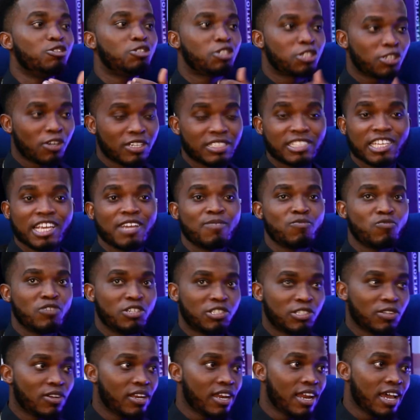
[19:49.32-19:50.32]
You trust him
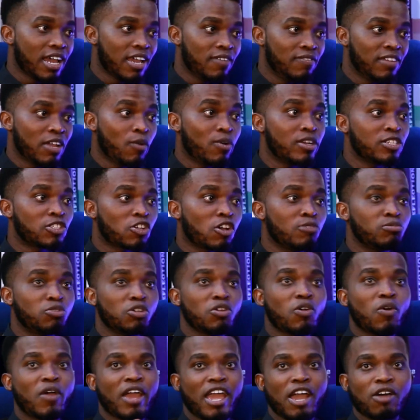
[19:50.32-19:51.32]
with your life. Then when it comes to
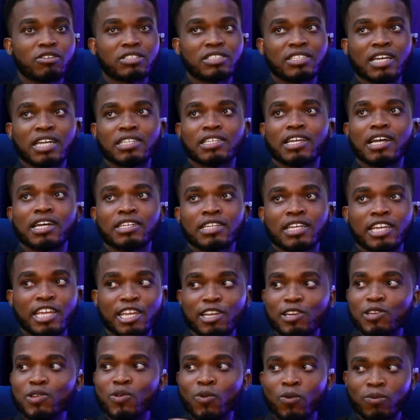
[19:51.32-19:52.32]
your health that can
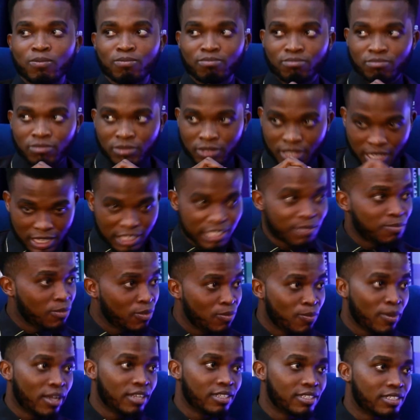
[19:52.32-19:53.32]
kill you this
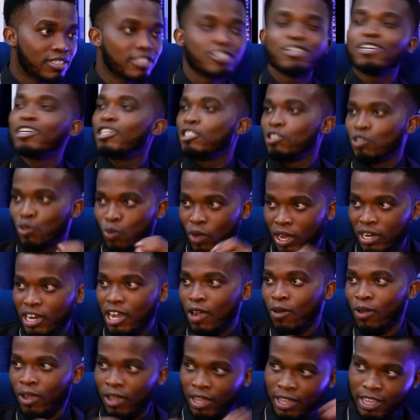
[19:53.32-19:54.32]
moment, you are
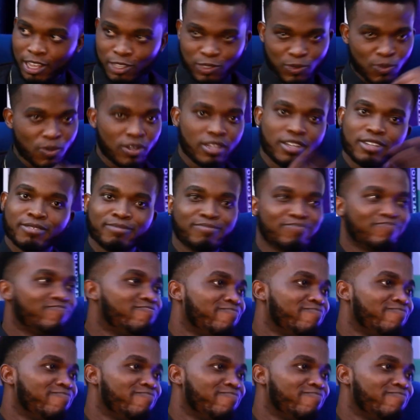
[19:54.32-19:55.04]
now guessworking.